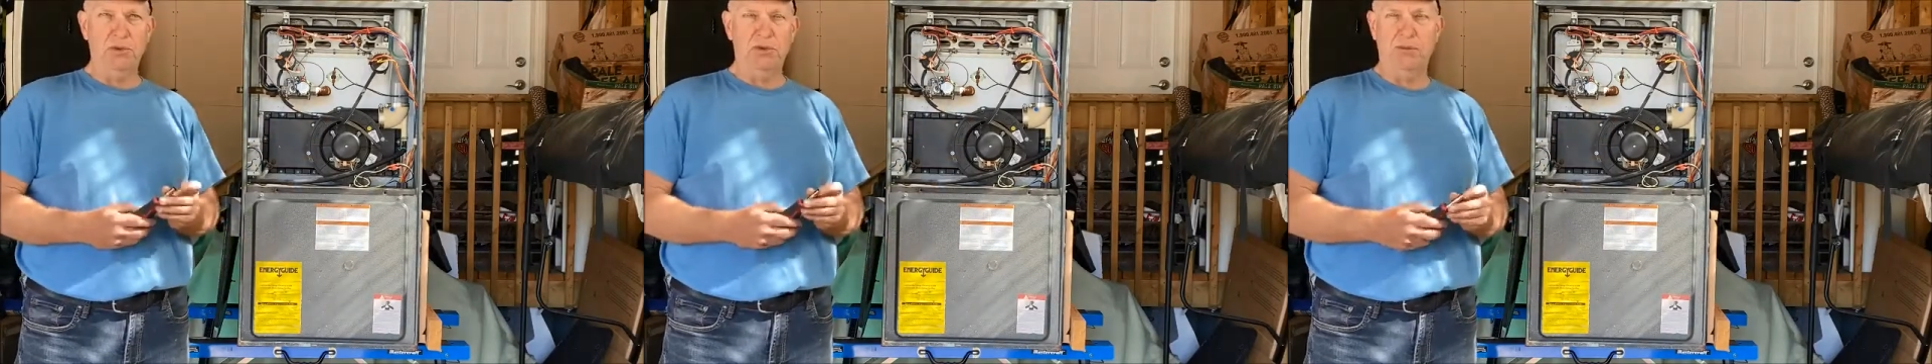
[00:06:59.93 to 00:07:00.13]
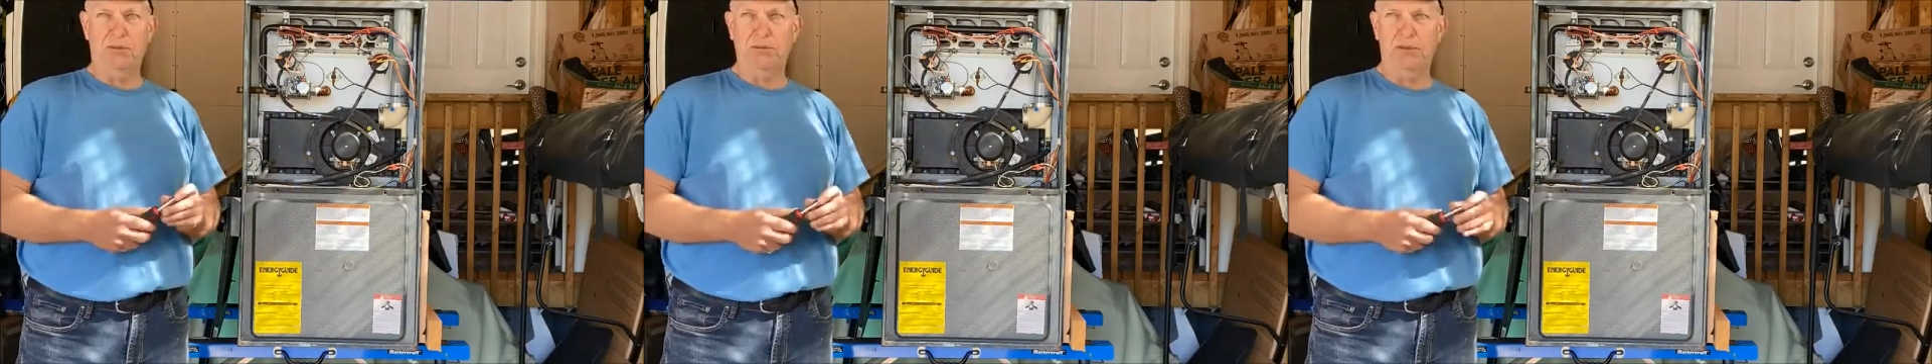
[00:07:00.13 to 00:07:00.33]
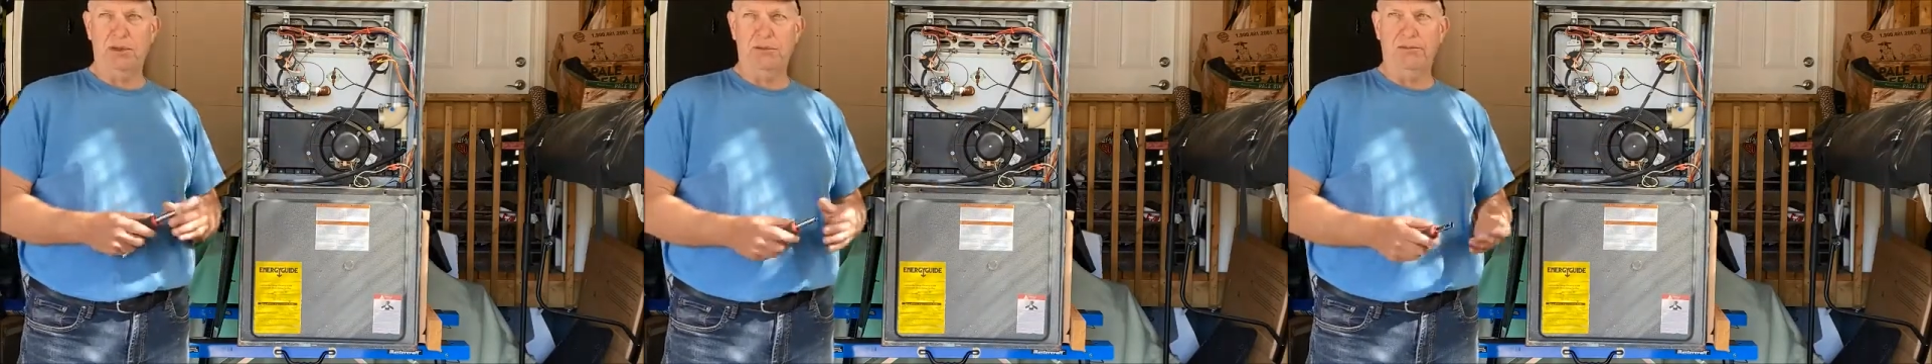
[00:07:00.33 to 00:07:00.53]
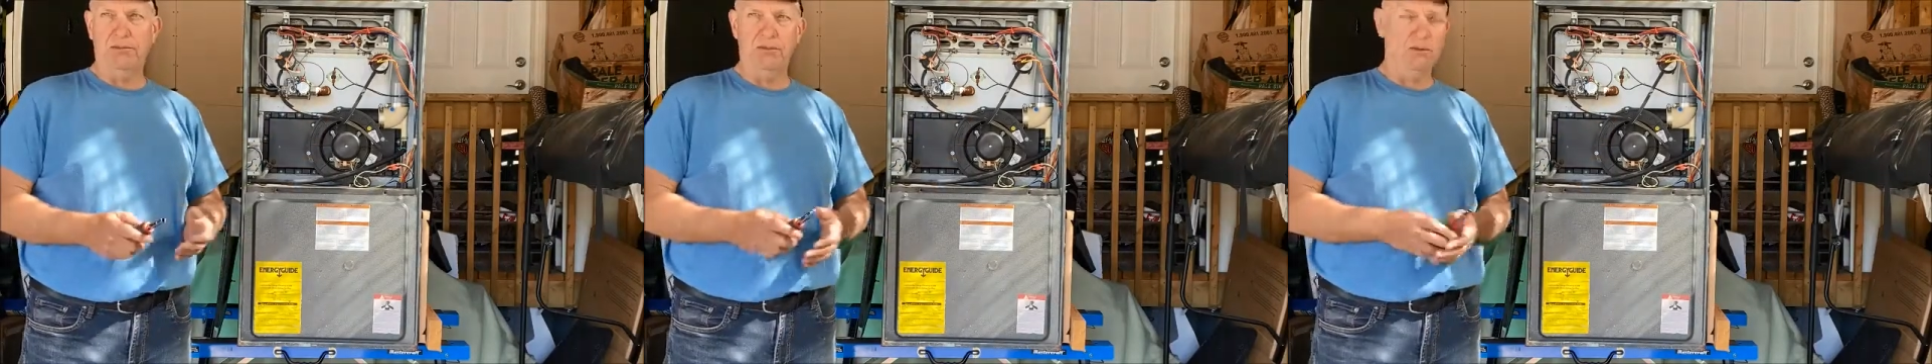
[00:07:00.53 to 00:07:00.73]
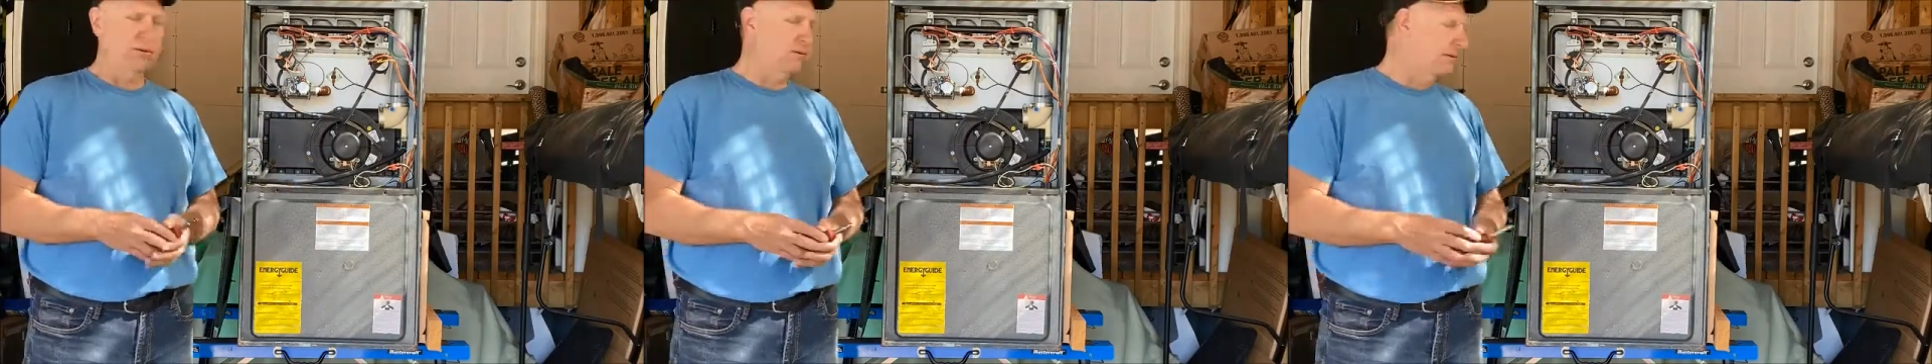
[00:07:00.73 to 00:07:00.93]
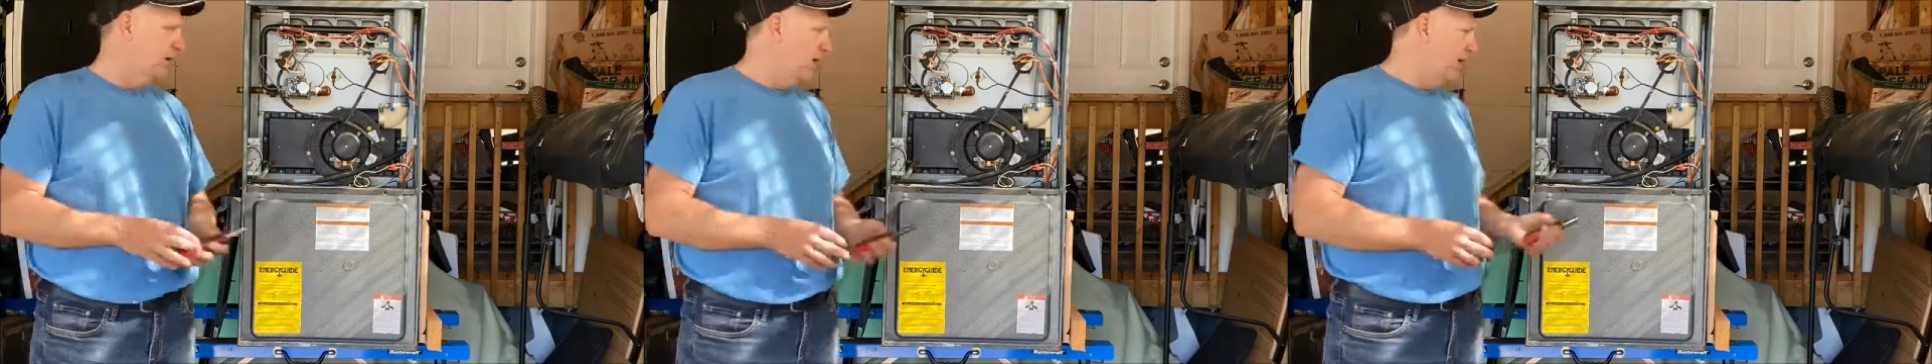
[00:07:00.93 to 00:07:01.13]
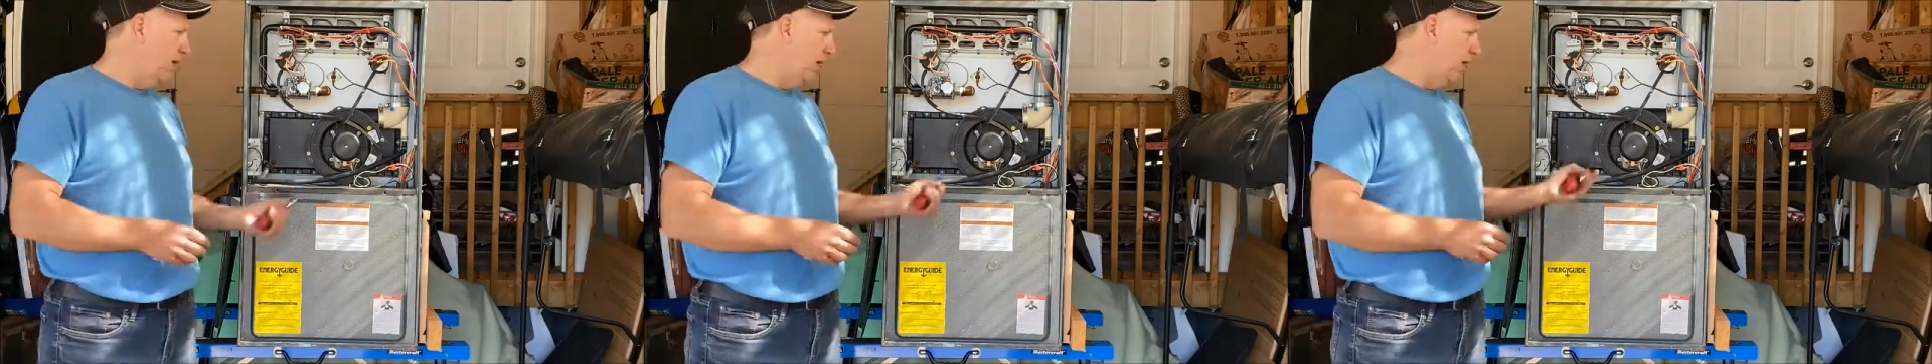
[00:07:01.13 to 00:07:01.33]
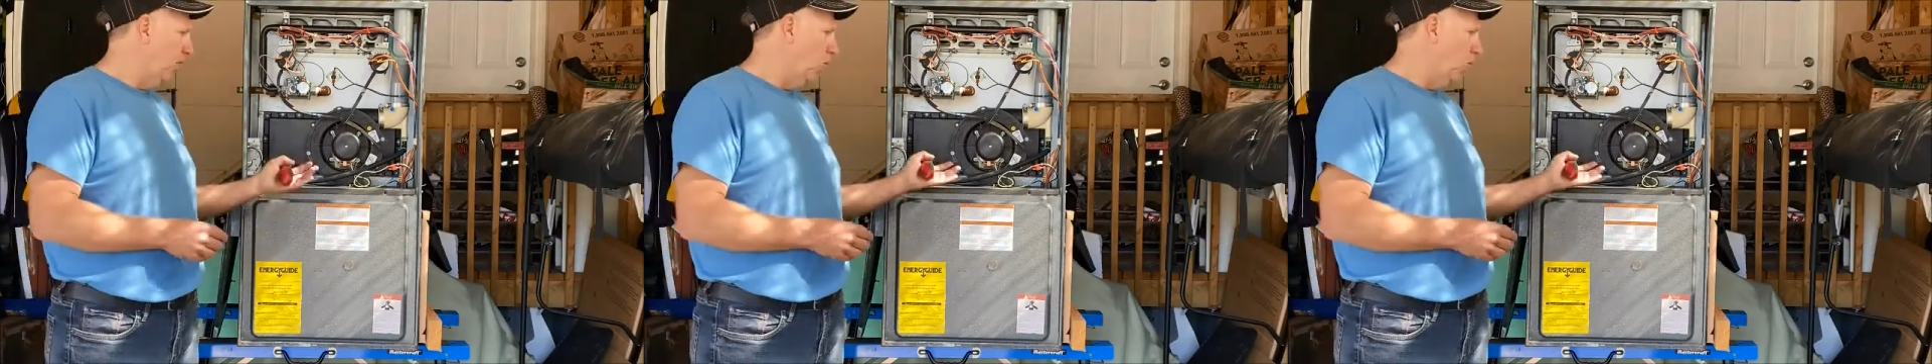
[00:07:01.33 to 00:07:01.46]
something, you know, any